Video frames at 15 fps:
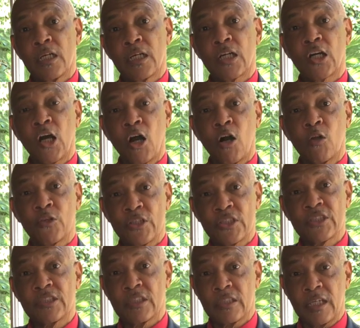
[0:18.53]
call
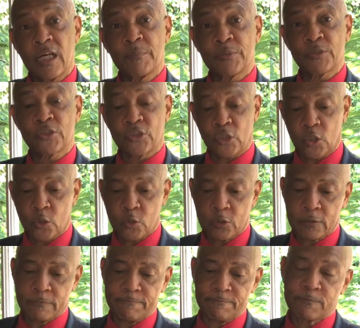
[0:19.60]
this episode
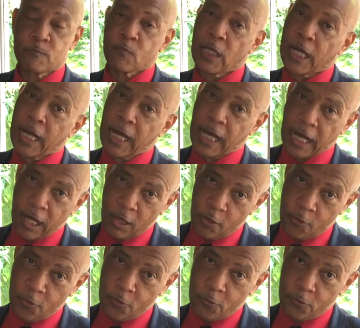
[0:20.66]

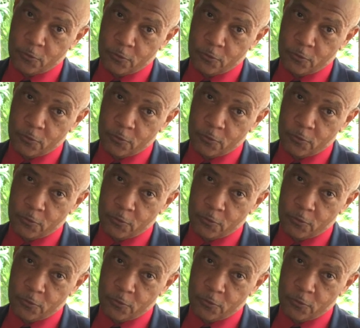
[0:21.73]
How